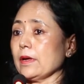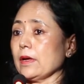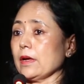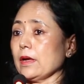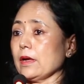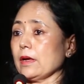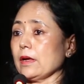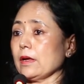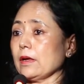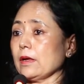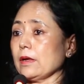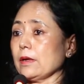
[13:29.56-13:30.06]

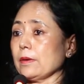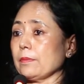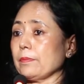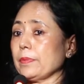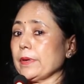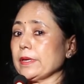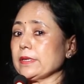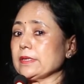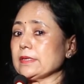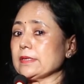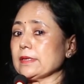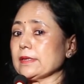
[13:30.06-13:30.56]

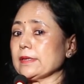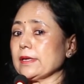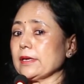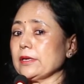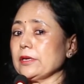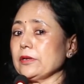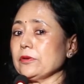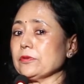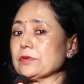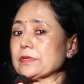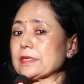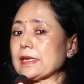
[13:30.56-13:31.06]
But the
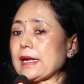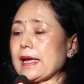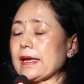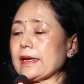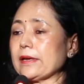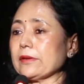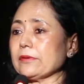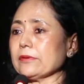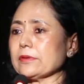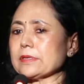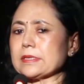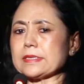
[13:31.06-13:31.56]
news,
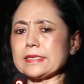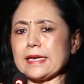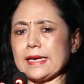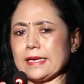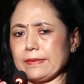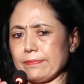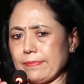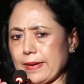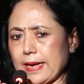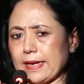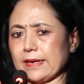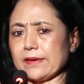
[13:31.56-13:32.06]
like, you know,
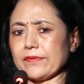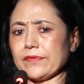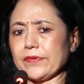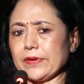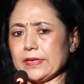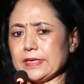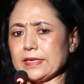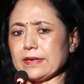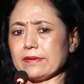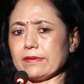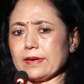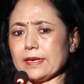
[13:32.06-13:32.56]
State Bank of
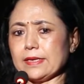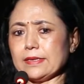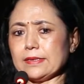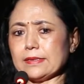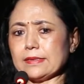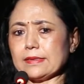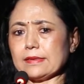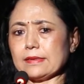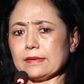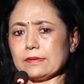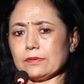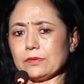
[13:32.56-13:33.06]
India, right,
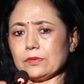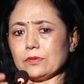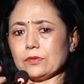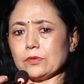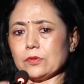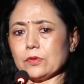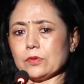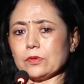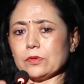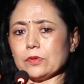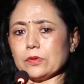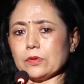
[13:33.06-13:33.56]

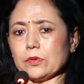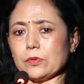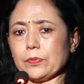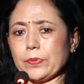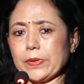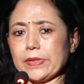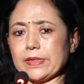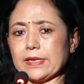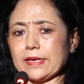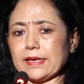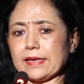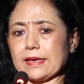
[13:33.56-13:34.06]
who
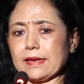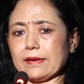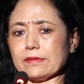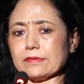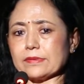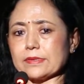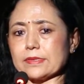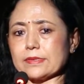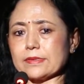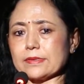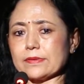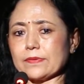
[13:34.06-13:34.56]
open the
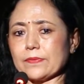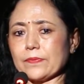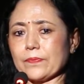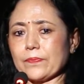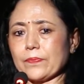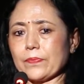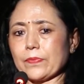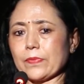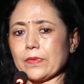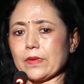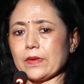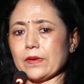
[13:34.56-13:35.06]
accounts
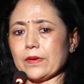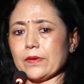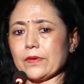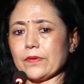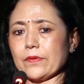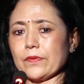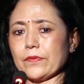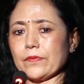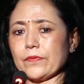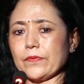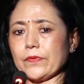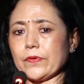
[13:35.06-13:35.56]

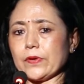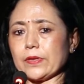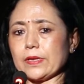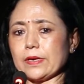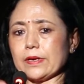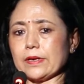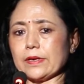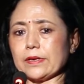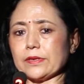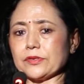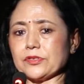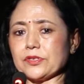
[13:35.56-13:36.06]
for
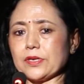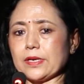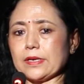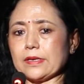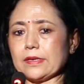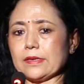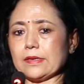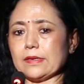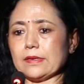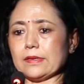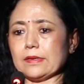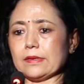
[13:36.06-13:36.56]
the
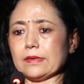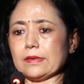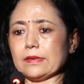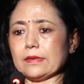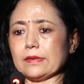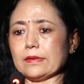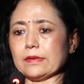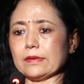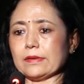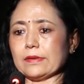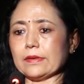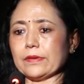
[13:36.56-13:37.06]

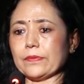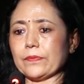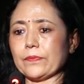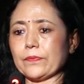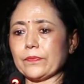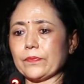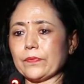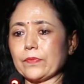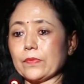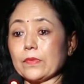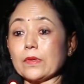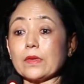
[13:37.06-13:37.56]

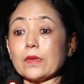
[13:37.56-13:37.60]
general.